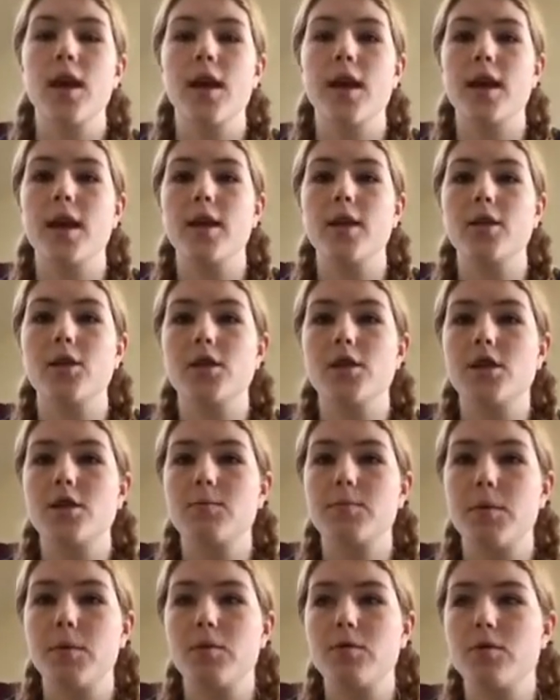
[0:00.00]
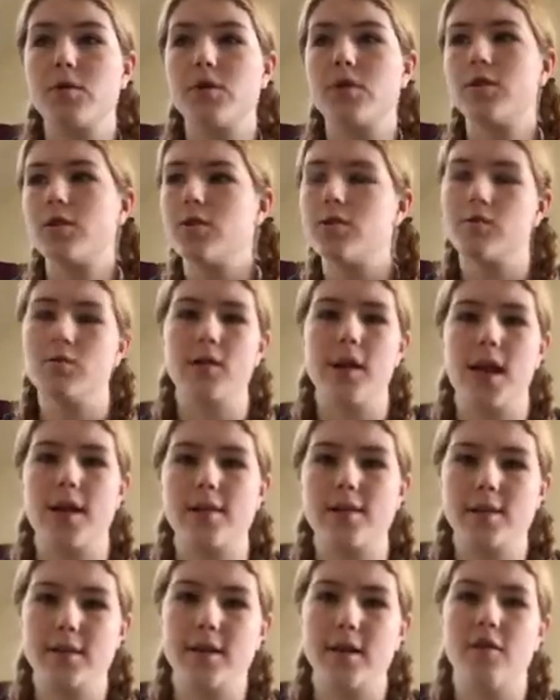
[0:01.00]
and just supposed to do
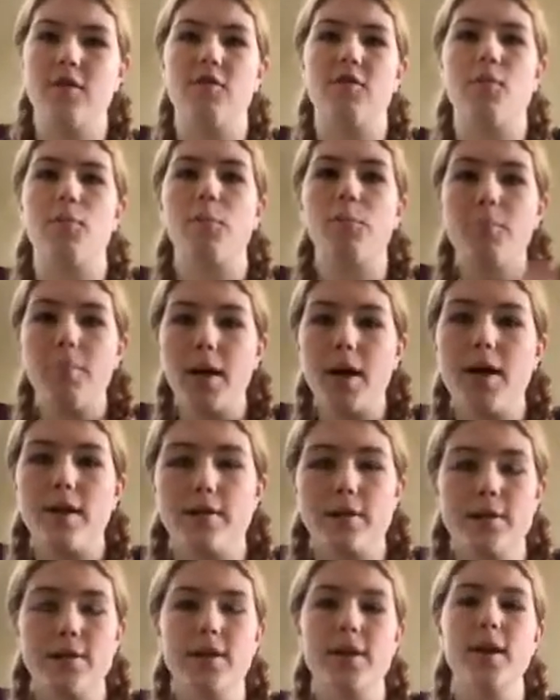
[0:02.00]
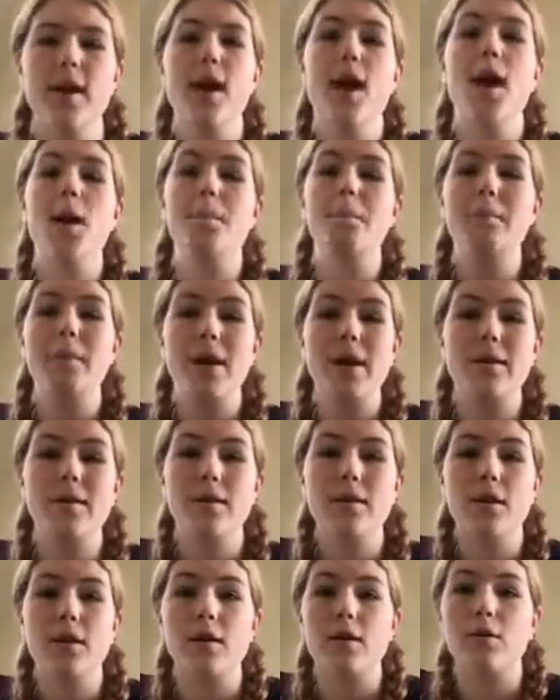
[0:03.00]
that stuff. But my
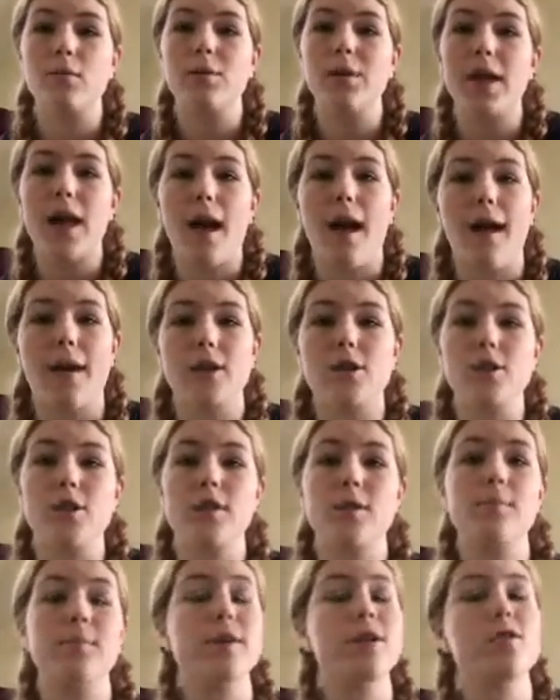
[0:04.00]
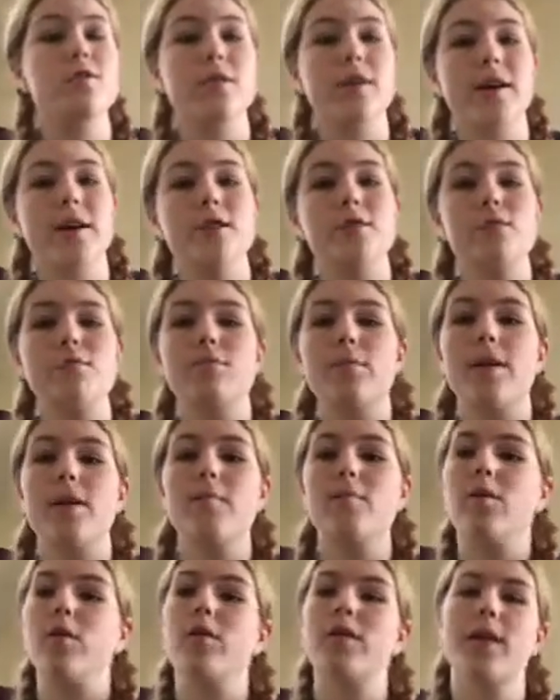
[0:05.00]
dog will actually be trained to
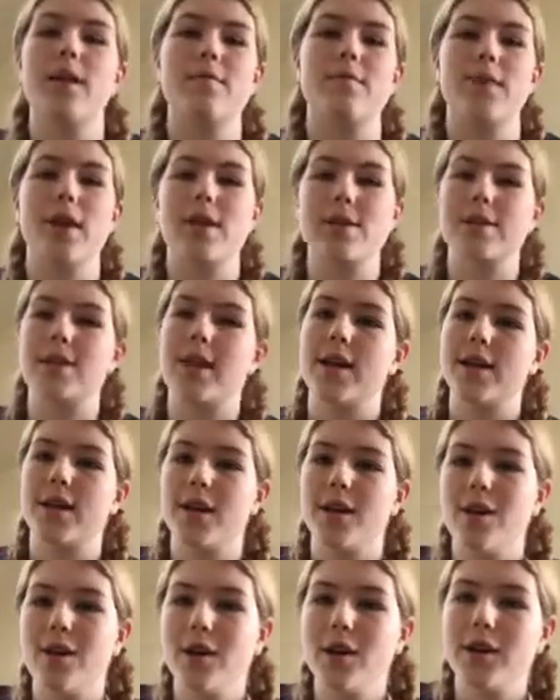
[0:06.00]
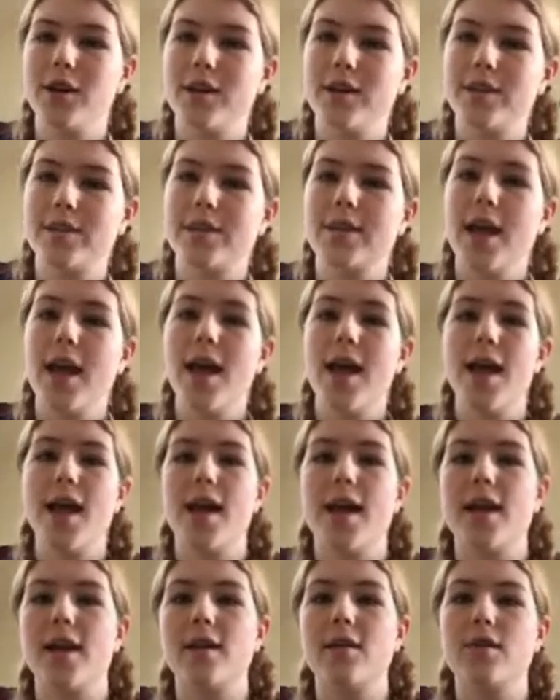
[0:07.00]
wear both a vest and a harness,
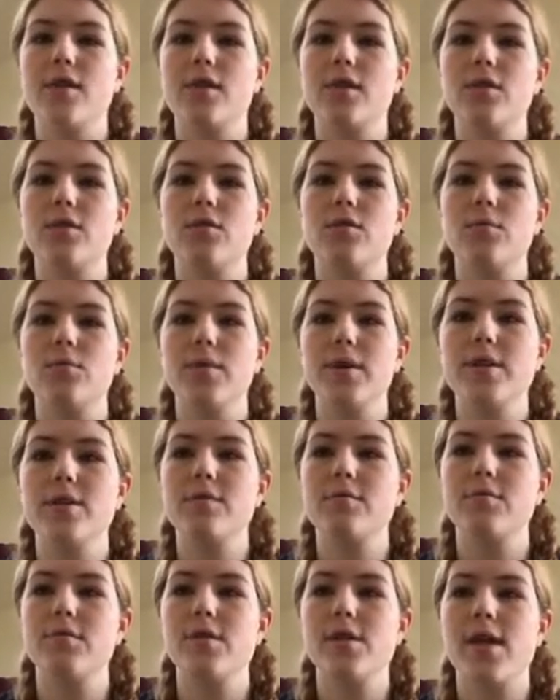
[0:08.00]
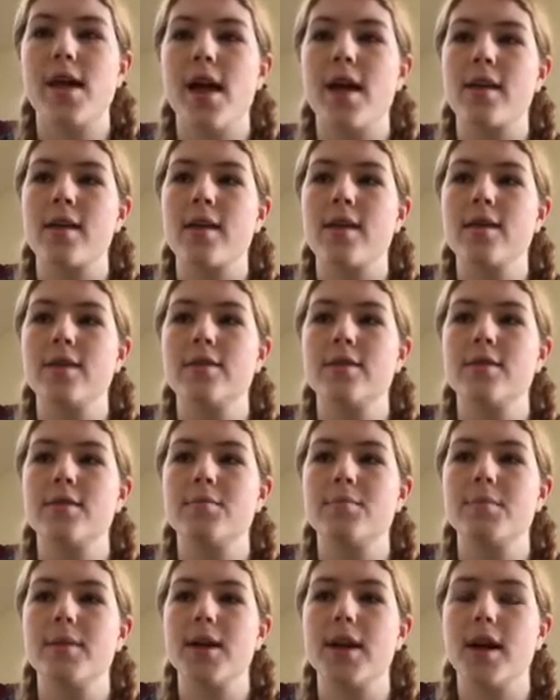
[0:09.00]
and the reason for that is
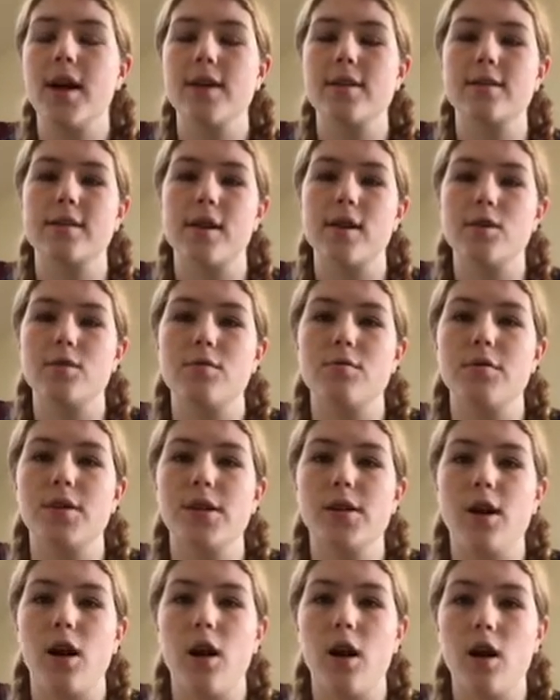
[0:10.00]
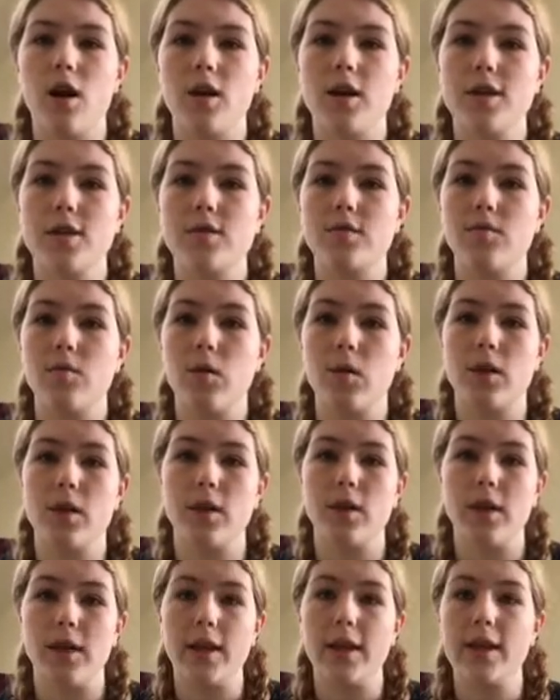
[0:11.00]
because I do need a harness for
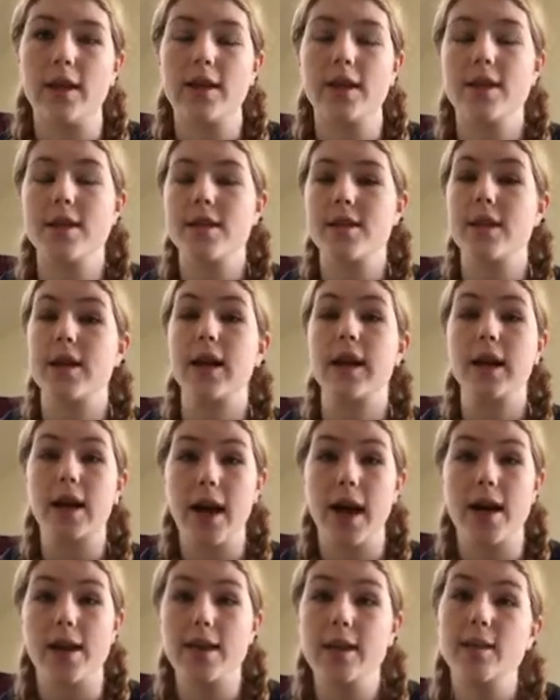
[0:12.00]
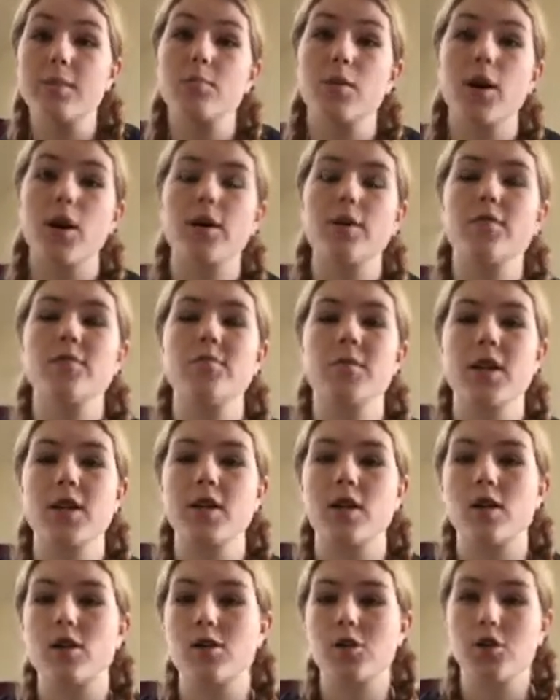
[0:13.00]
the leading and the guiding part of my
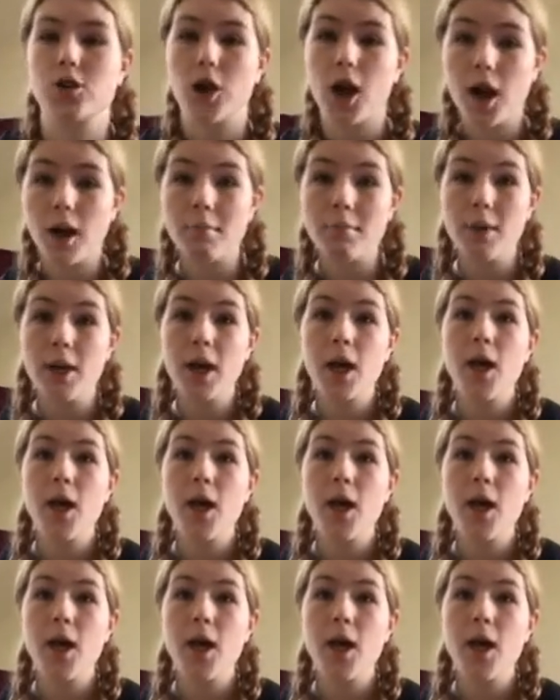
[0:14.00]
dog's job,